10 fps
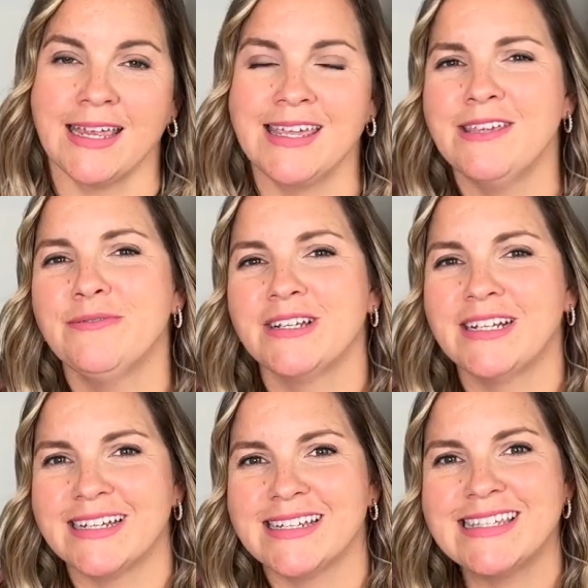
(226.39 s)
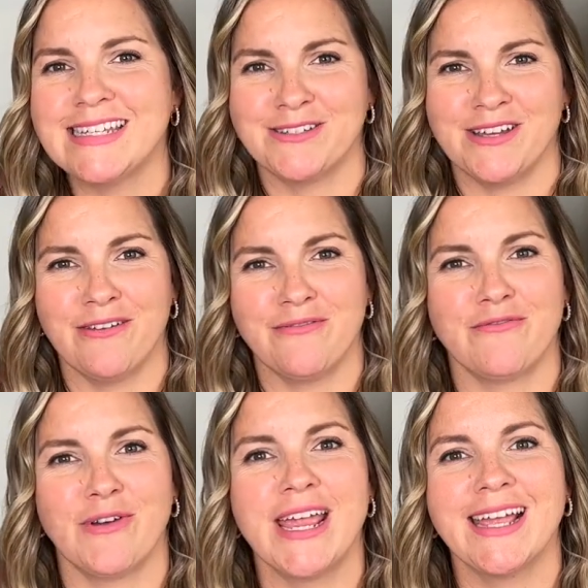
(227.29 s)
And key really is here to have
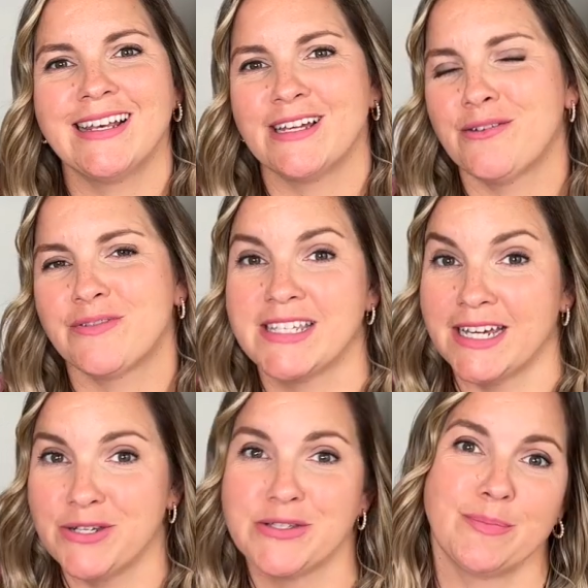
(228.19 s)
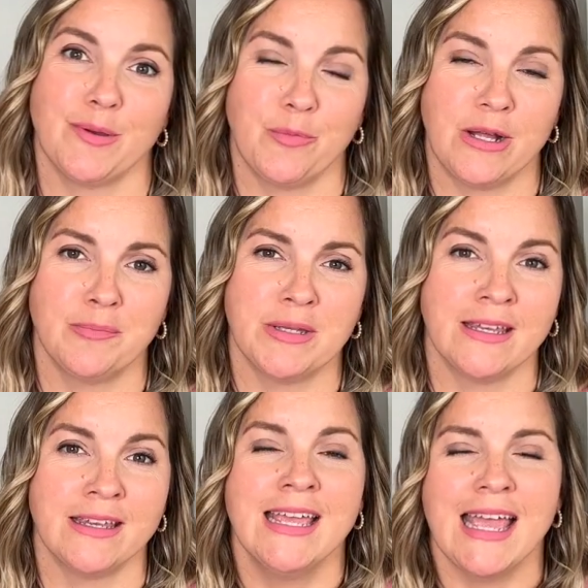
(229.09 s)
regular conversations about
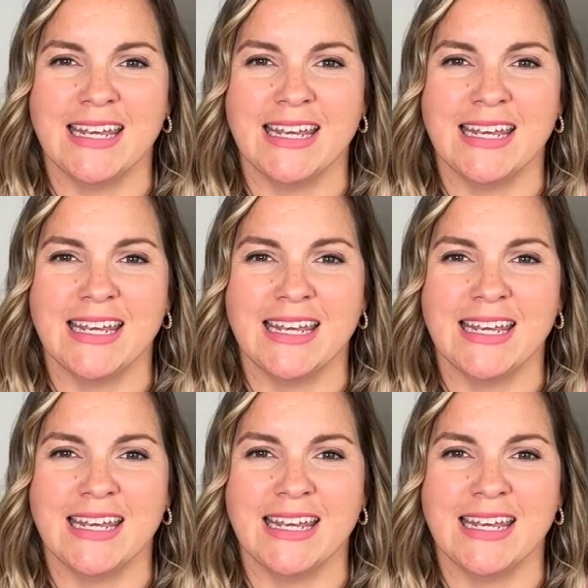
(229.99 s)
well-being